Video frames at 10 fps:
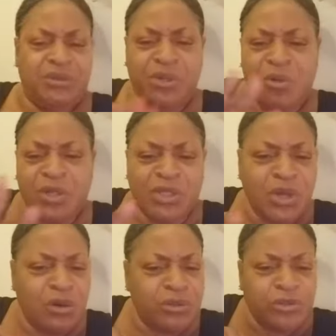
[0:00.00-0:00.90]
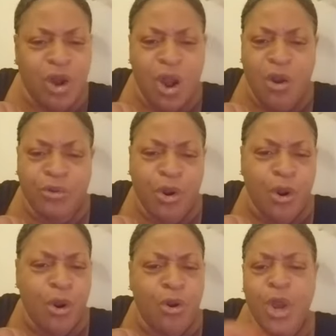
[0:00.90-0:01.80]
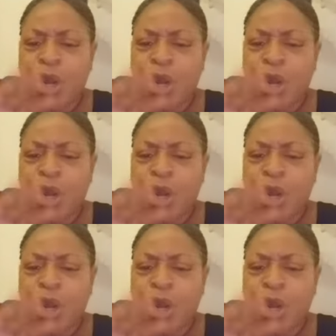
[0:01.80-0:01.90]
You are so strong, girl.